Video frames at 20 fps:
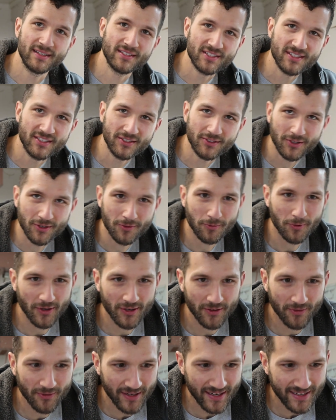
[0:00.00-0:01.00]
still aren't
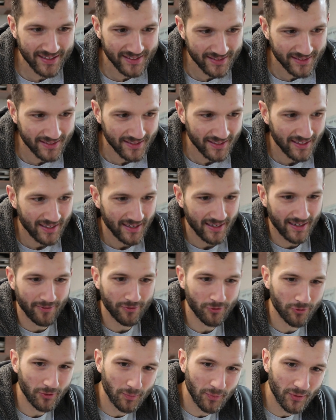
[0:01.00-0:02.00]
working right
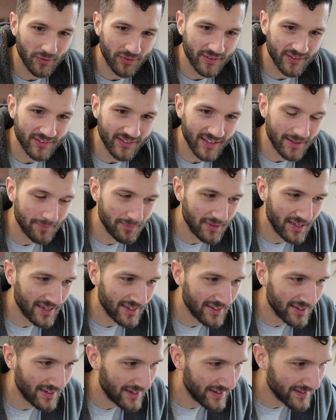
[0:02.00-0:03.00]
after we put this head
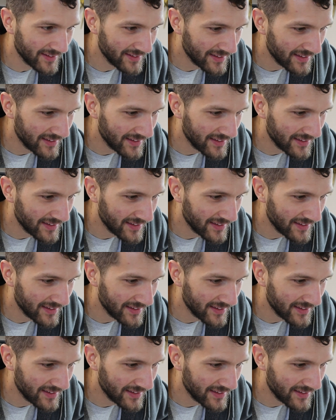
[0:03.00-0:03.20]
back on,